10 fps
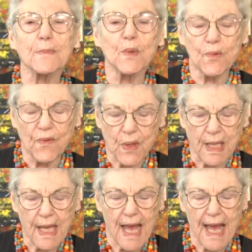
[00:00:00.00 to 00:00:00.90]

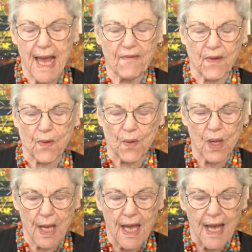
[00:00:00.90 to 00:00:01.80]
movie ever.
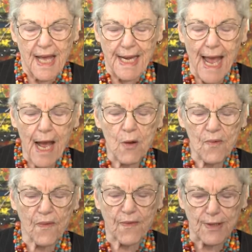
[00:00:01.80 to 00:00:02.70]
Now
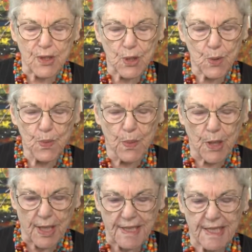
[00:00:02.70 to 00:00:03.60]
for two
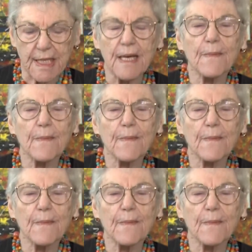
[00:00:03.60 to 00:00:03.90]
books.